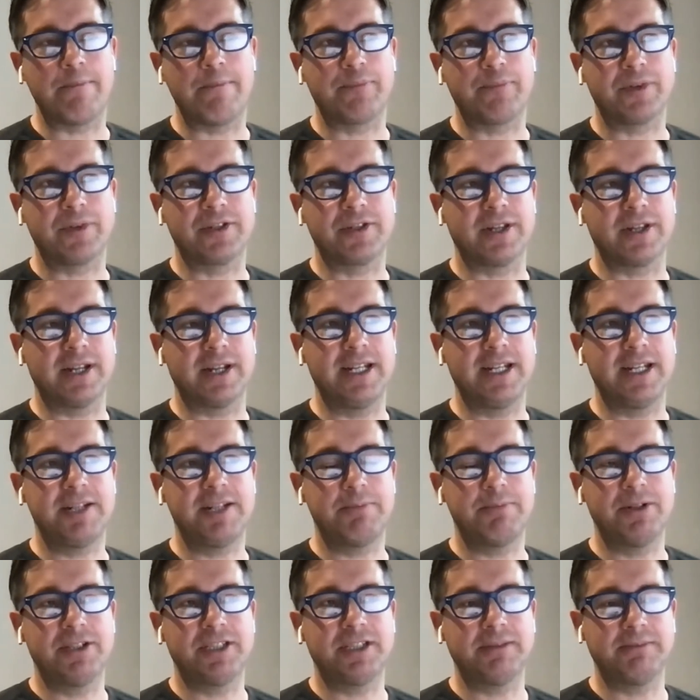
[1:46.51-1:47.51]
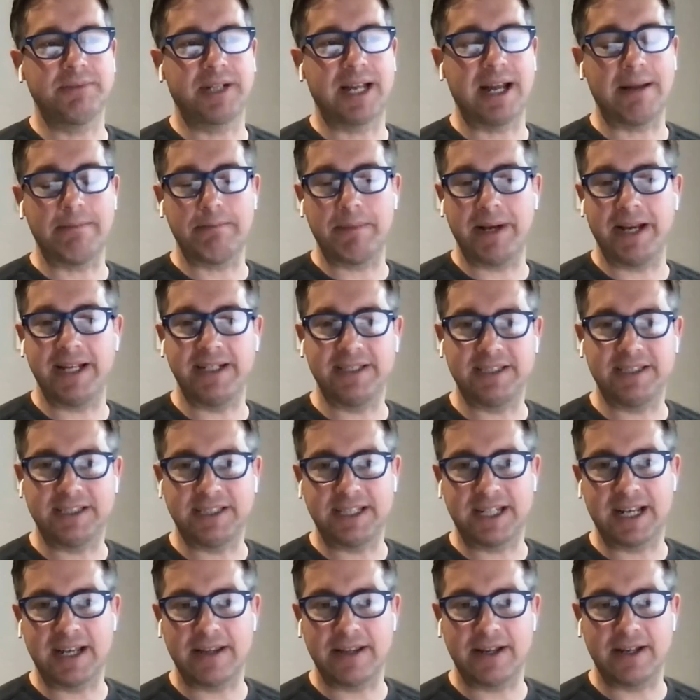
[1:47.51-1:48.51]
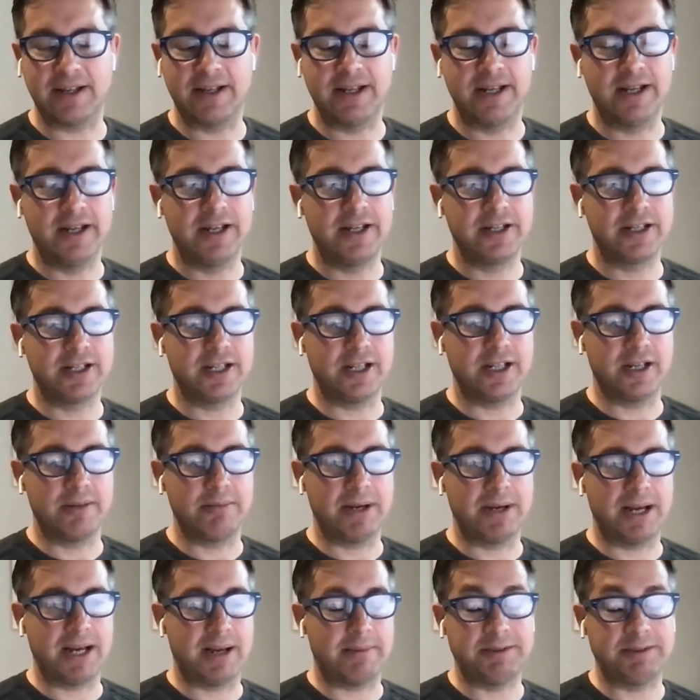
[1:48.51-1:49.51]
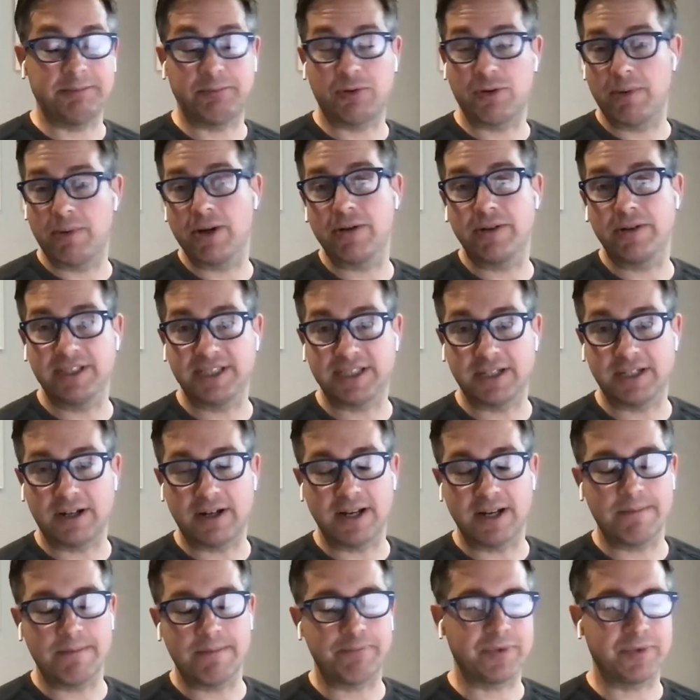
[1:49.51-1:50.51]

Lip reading: So they need to put some campaigns together to perhaps promote the site.